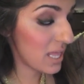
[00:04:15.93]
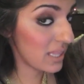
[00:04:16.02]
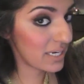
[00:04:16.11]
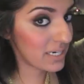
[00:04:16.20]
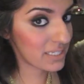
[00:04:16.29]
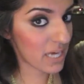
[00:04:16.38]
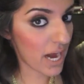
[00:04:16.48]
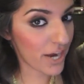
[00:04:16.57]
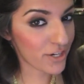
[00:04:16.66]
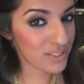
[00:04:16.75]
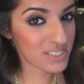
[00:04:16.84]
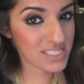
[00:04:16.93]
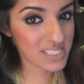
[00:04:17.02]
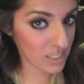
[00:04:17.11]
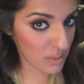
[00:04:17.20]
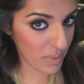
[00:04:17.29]
letting the iron
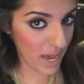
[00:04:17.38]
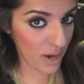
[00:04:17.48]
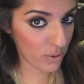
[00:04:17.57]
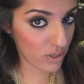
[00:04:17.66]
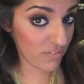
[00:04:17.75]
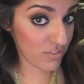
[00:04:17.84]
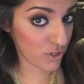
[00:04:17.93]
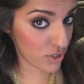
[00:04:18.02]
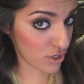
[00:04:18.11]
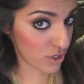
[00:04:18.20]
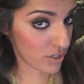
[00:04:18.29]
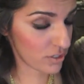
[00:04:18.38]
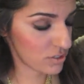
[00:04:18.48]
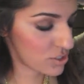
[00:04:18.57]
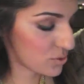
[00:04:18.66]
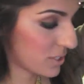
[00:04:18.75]
slip out of the curl.
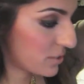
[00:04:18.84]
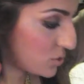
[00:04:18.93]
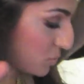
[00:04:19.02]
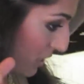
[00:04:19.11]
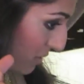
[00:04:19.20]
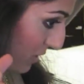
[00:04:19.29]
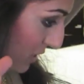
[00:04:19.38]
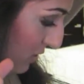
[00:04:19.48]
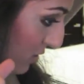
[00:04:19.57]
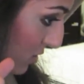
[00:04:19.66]
So here's what I mean.